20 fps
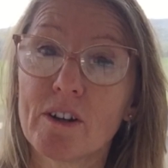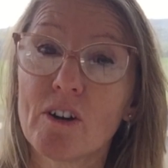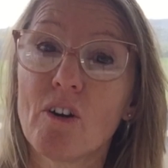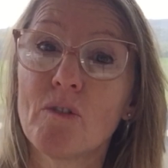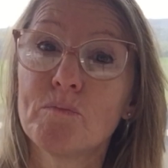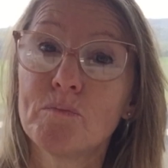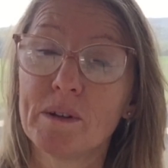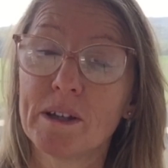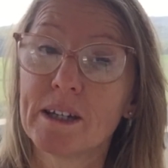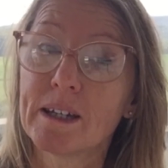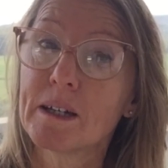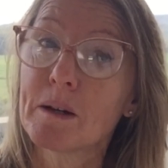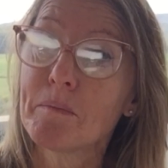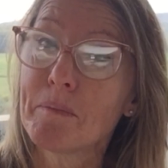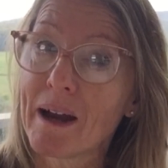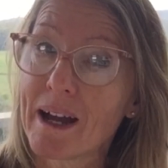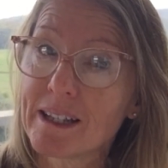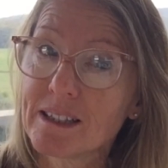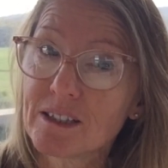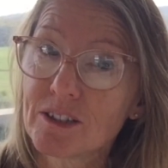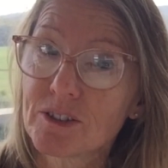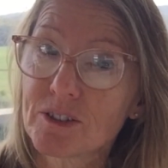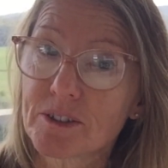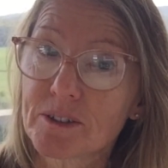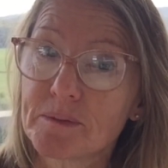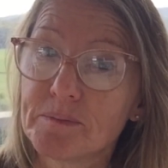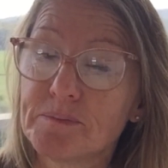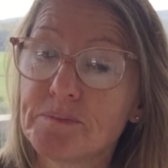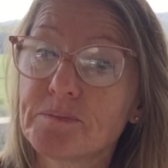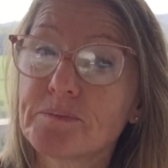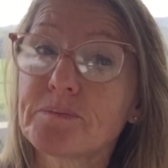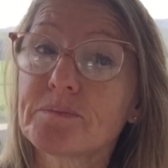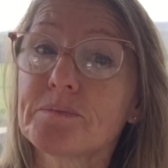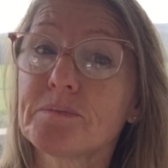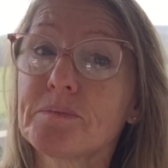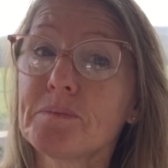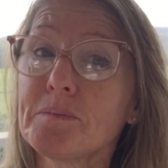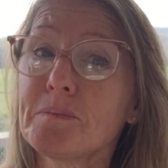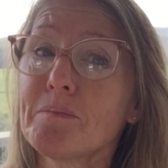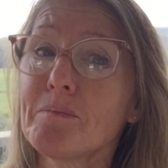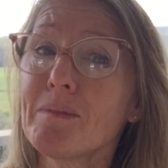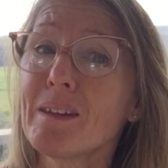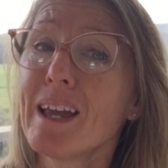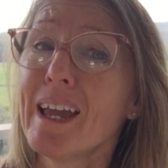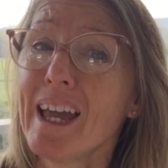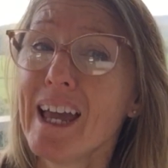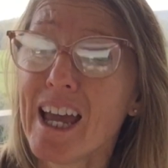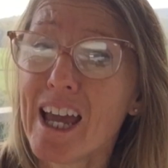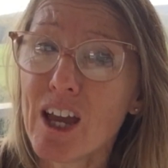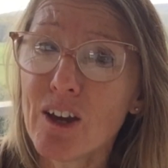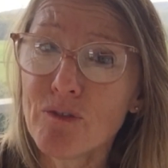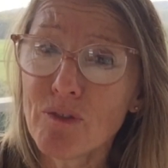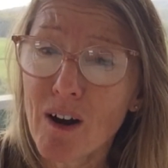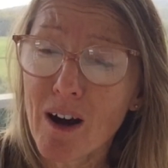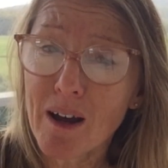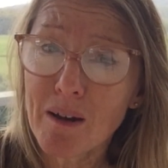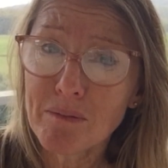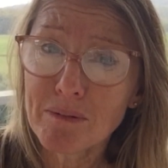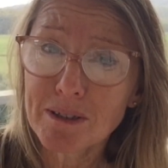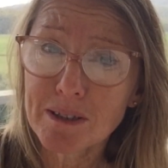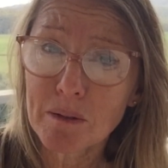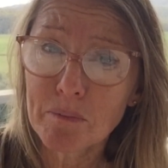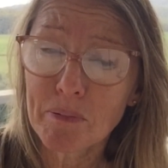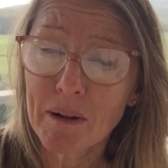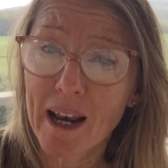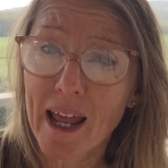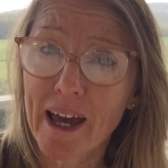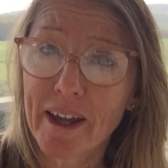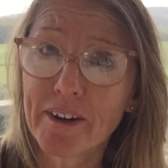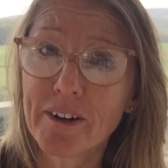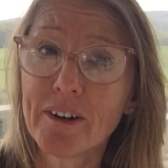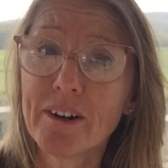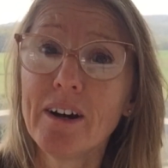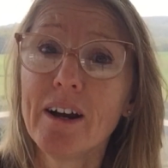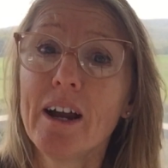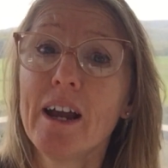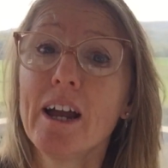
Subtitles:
of being a pantser. If I was a planner,